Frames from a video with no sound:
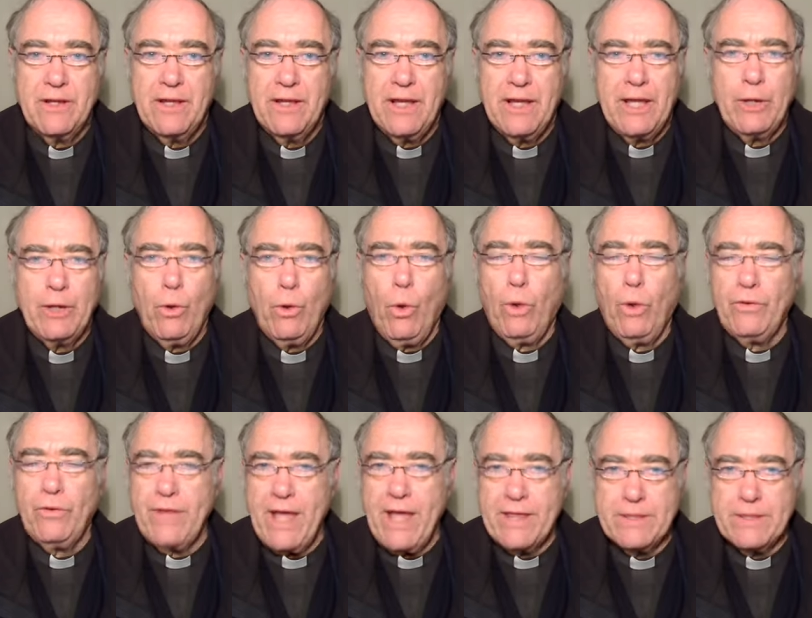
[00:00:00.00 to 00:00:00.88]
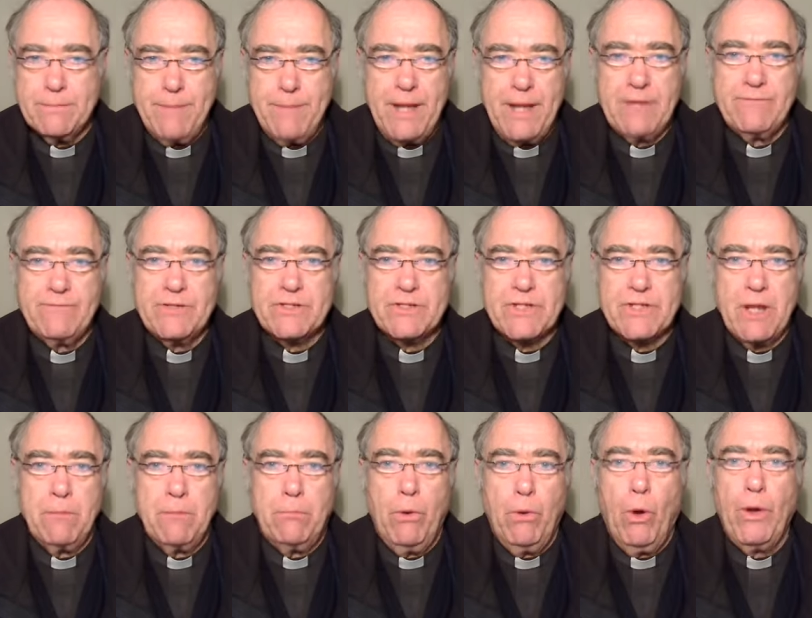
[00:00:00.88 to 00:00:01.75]
and all the other benefits he
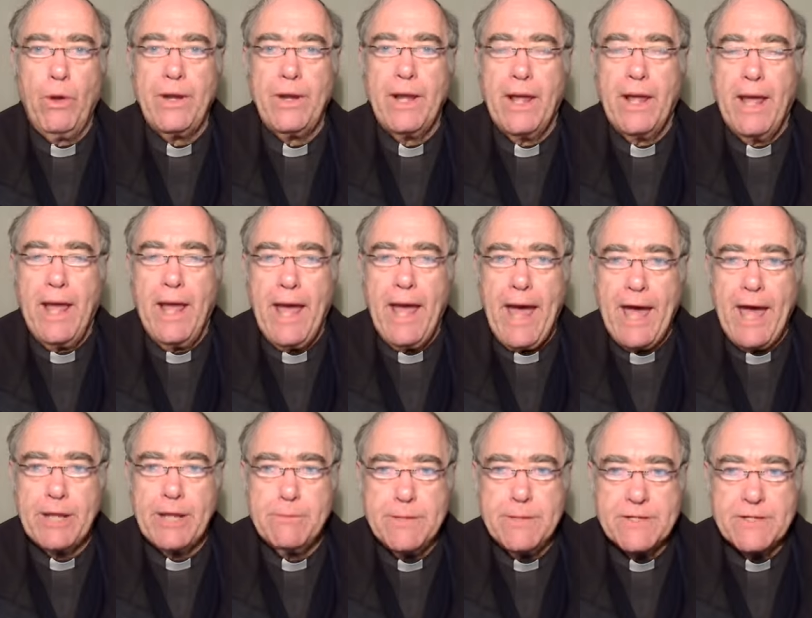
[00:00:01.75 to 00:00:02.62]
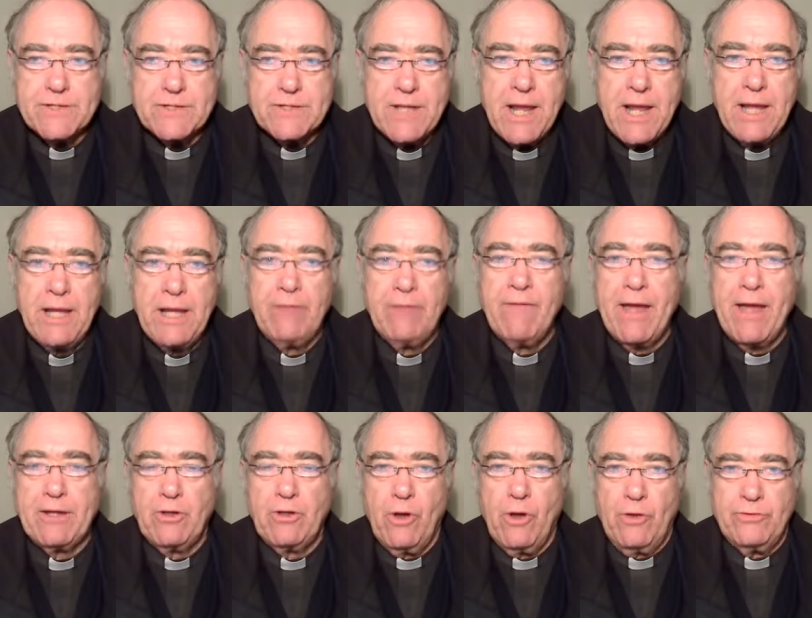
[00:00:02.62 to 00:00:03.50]
brought are to be seen in
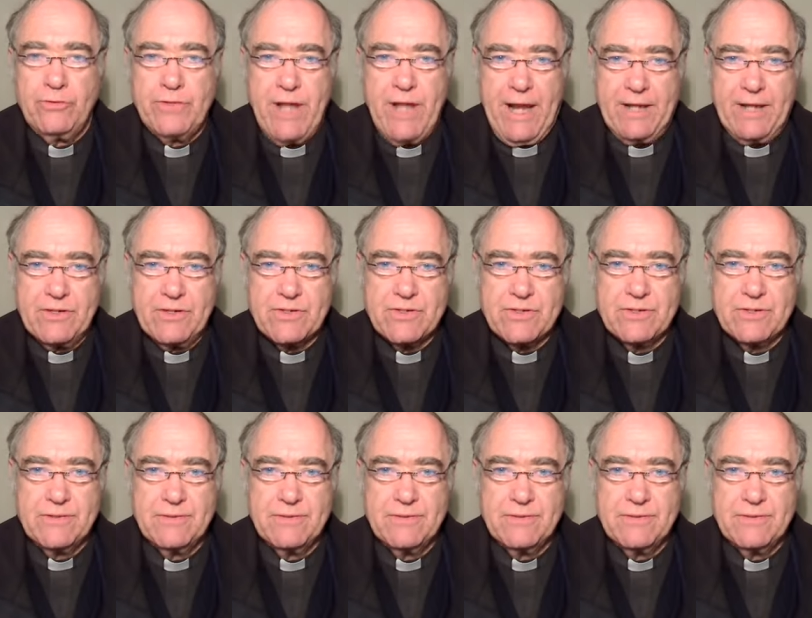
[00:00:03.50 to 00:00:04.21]
that context.